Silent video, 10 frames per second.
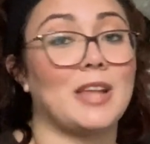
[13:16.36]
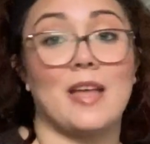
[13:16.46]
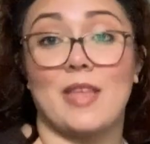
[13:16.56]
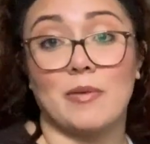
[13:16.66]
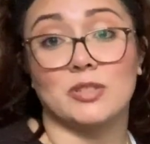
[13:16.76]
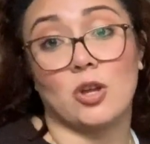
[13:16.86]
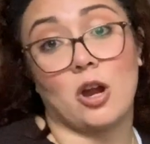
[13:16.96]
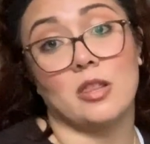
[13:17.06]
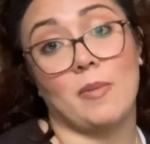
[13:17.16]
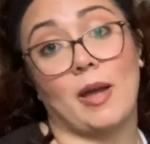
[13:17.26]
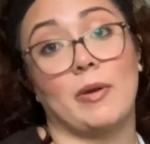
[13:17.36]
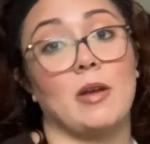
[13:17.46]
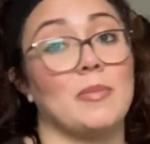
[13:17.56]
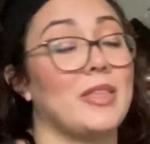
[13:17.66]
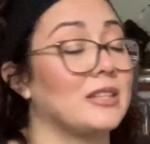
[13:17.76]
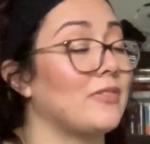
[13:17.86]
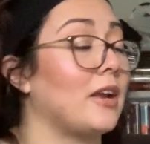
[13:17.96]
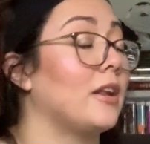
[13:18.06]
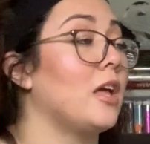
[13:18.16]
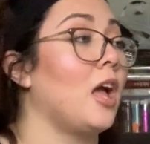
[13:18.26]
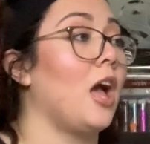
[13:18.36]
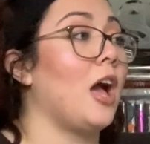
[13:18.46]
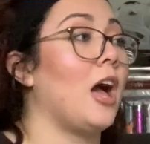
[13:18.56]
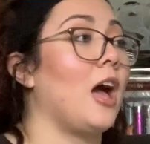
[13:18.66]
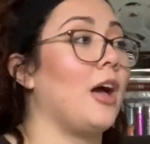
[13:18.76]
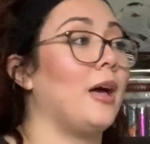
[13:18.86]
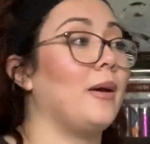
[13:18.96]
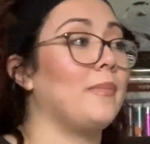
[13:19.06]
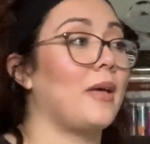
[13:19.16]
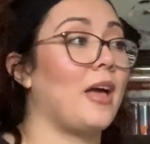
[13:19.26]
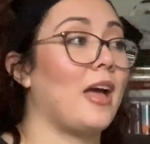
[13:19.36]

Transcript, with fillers: And that was a car in the background, but that's fine.